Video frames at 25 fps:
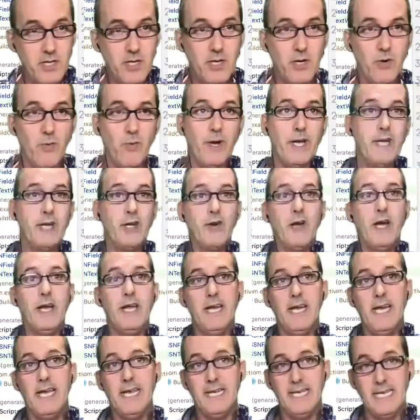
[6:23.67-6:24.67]
we integrated
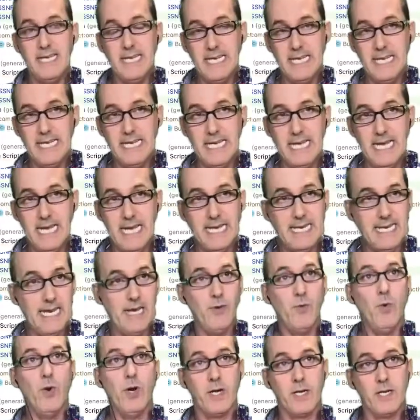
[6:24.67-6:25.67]
it, it didn't
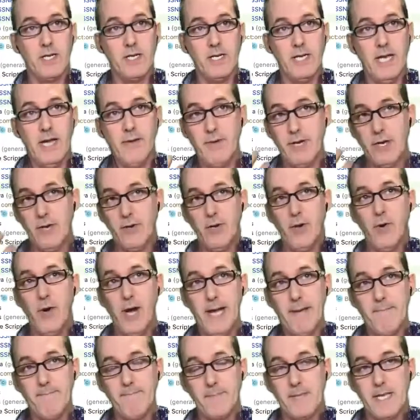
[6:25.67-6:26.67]
work, and we don't know why. And
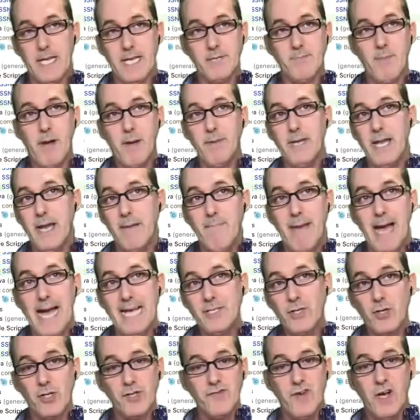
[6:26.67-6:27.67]
it's probably not
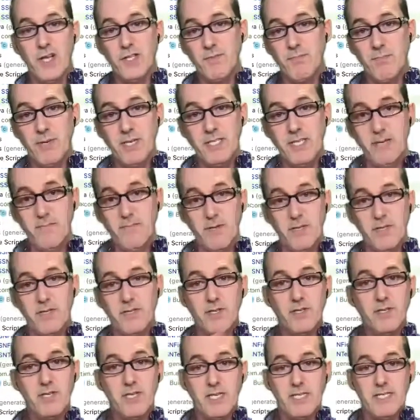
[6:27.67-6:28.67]
Masker's fault, it's pretty simple. You
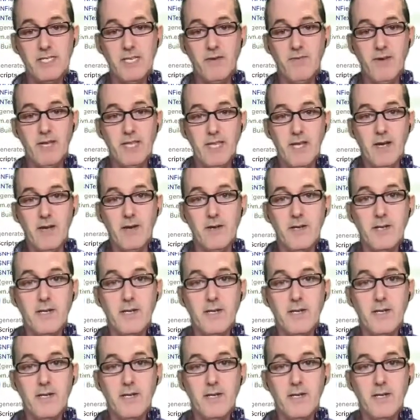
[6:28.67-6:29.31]
can see it right there.